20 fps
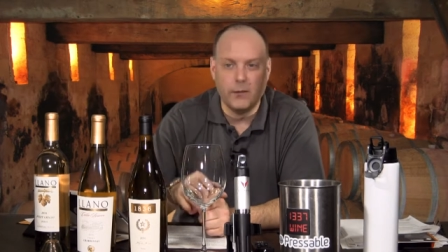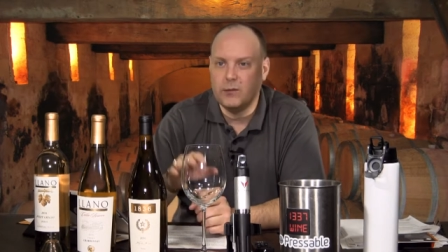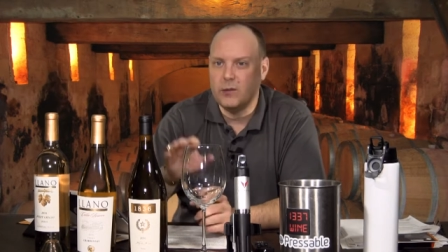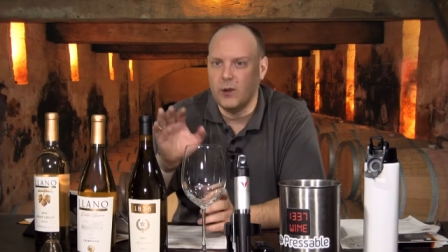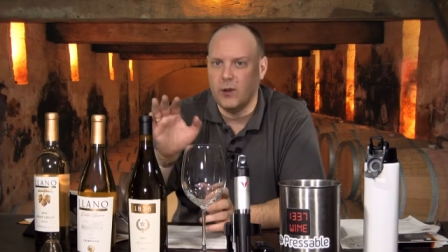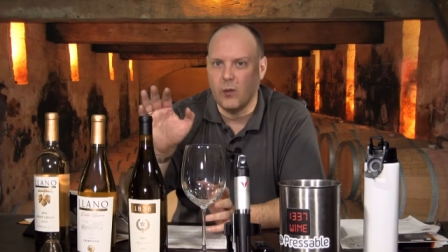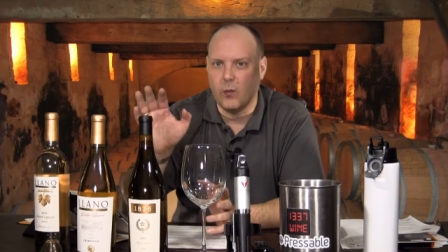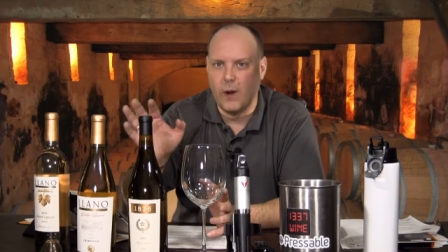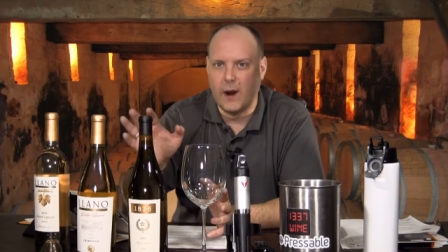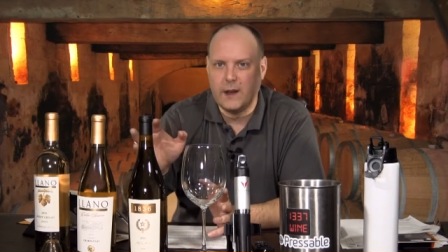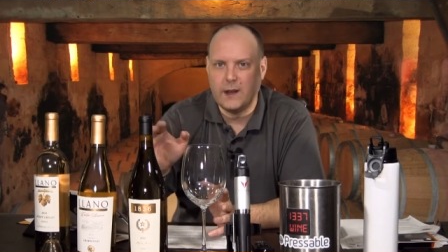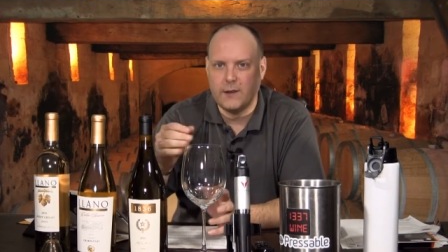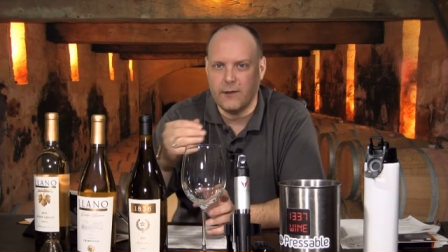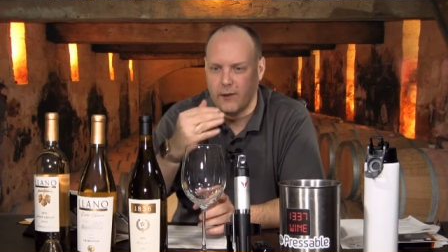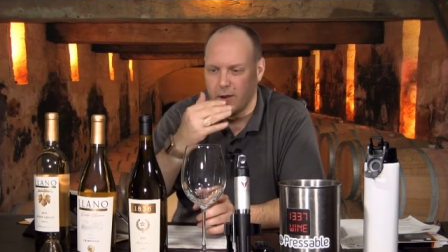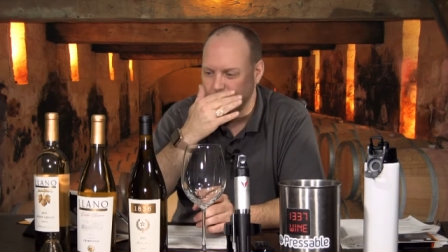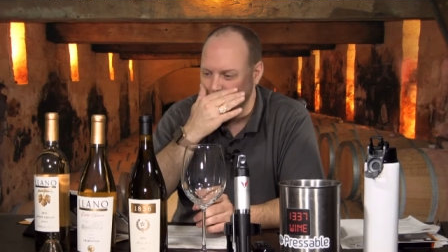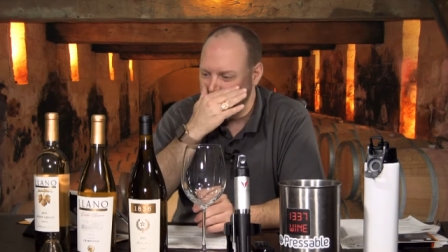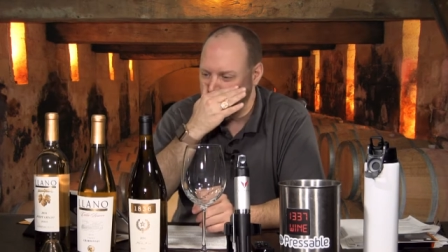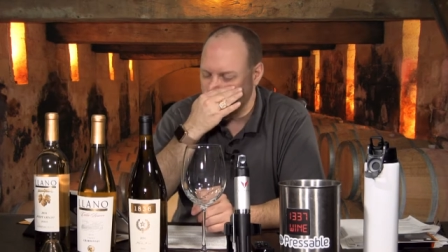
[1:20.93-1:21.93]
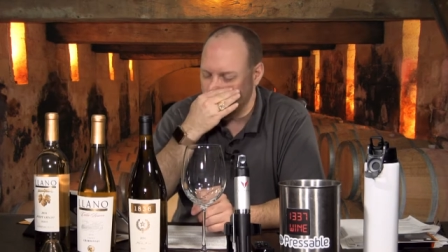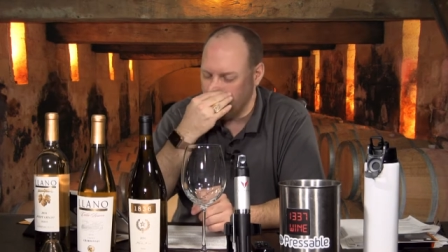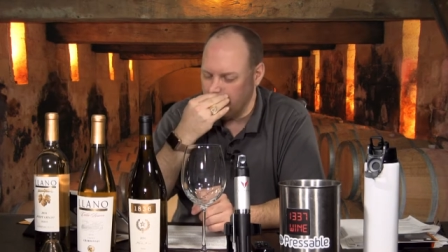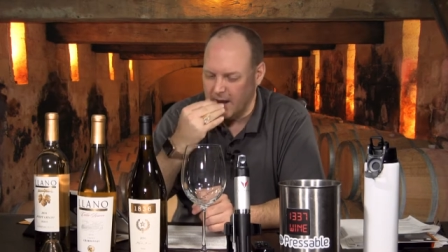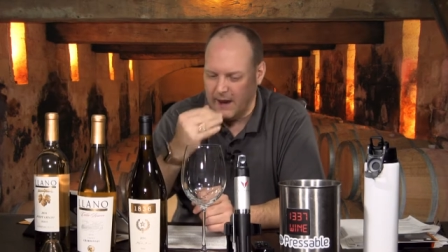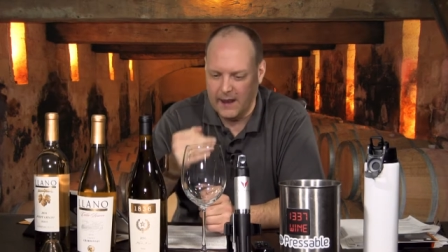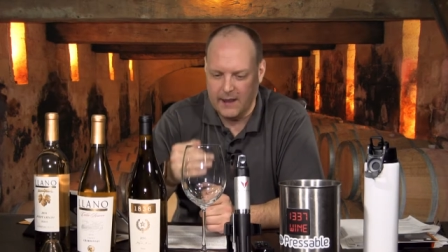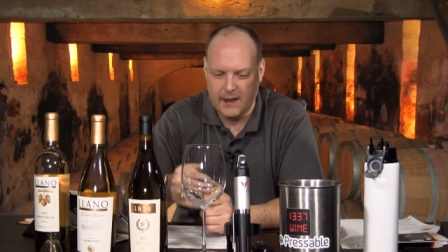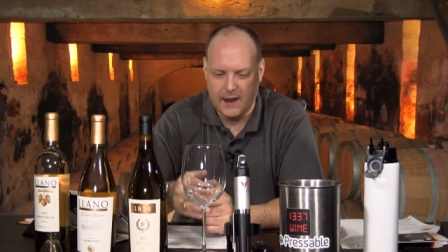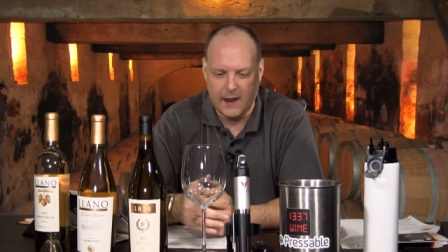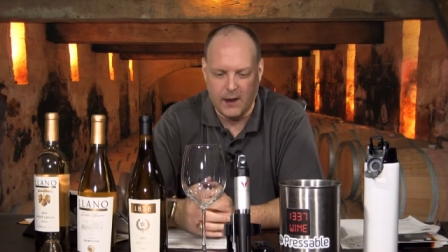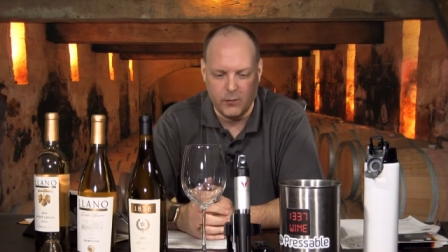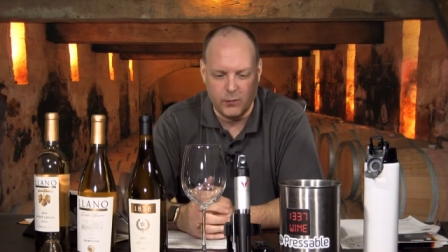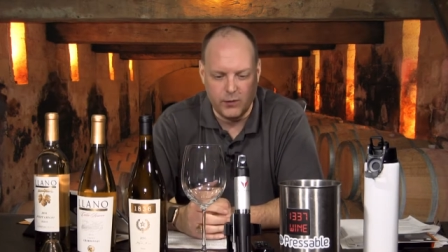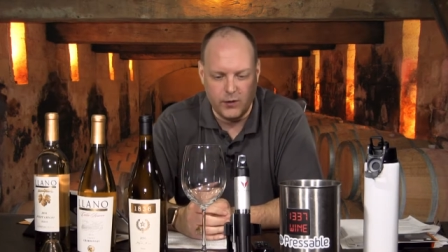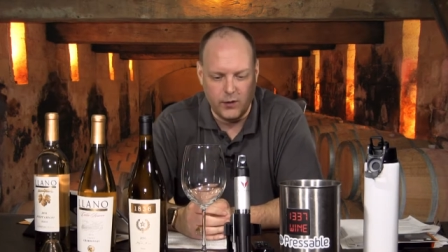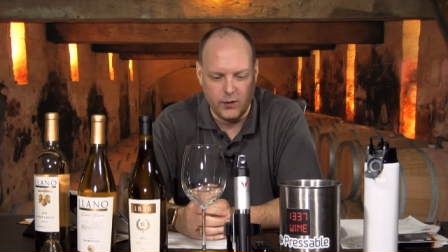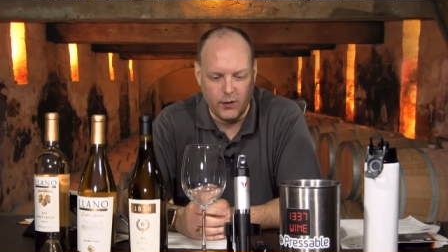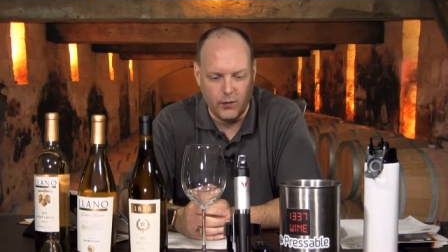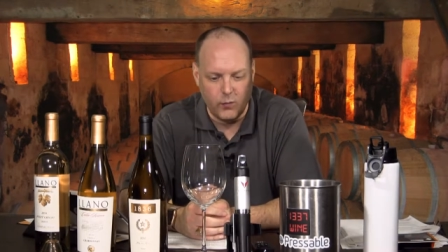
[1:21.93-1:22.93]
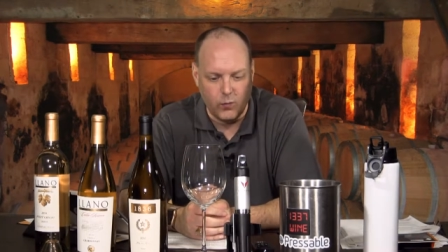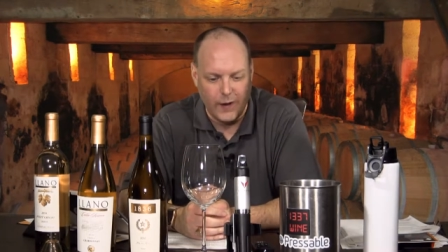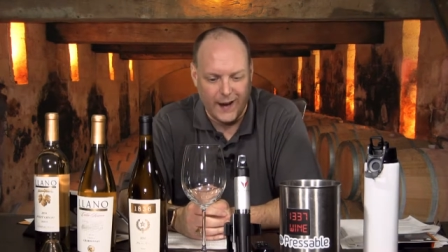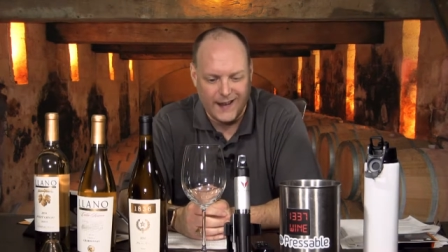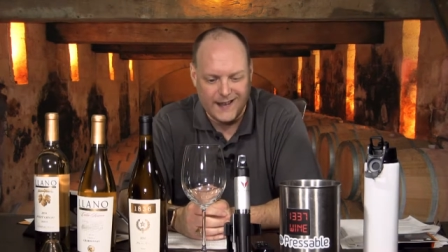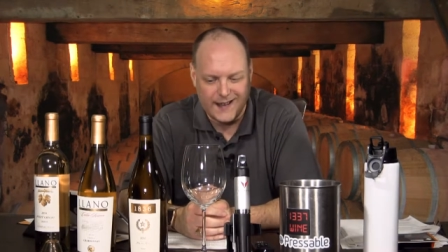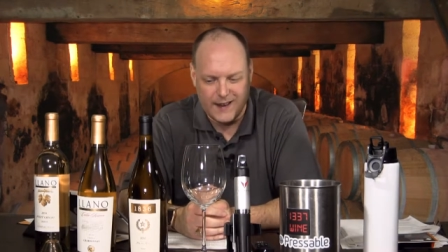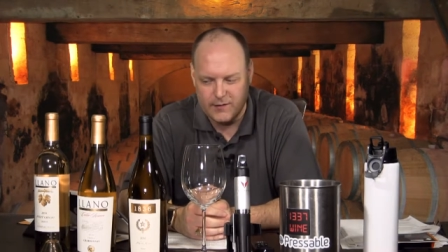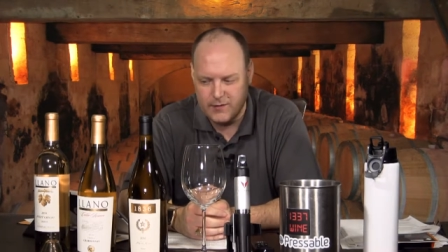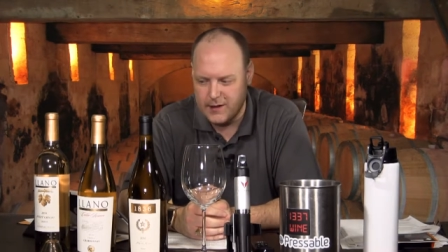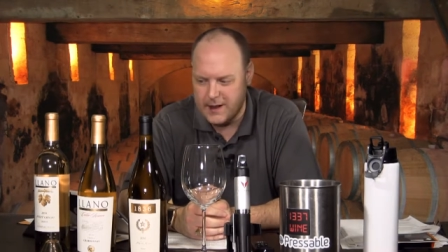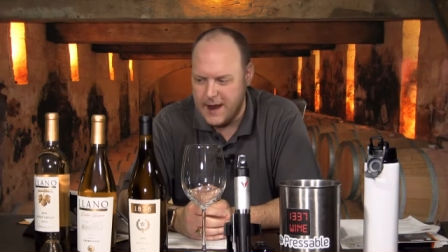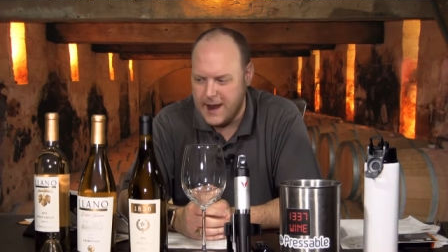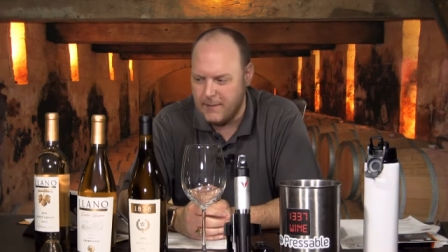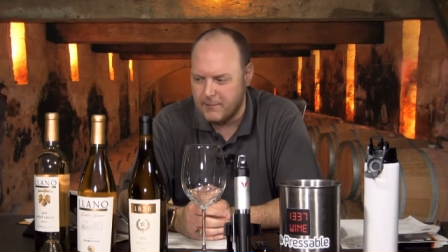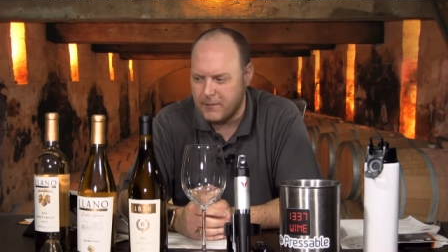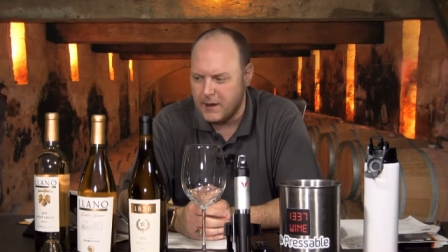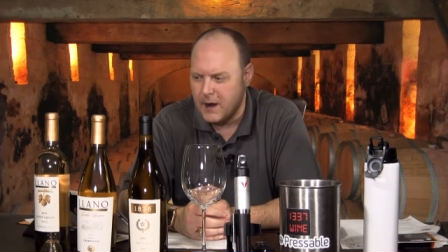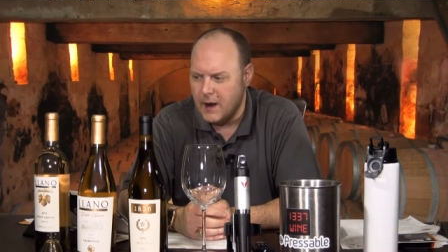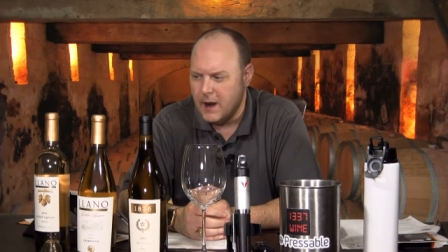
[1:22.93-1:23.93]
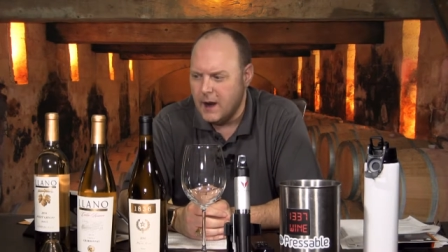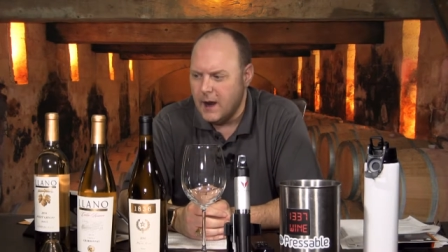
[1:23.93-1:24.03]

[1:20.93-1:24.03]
I'm doing the whites first, and then we'll do the reds after that.